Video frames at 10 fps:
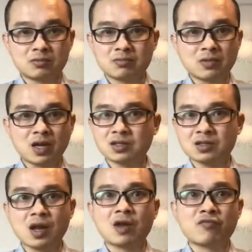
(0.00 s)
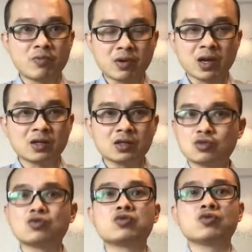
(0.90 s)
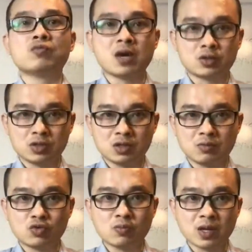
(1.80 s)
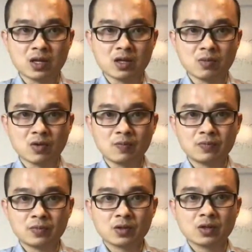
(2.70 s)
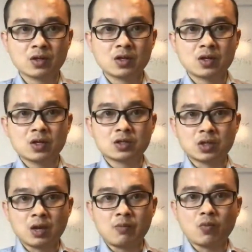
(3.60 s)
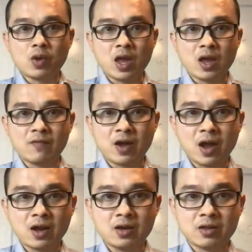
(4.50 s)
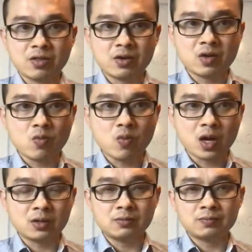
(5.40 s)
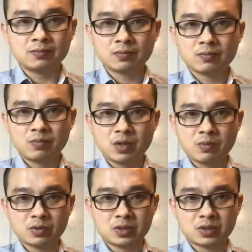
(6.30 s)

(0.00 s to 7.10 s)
I just can't reply. It's too many email. So we have 131 people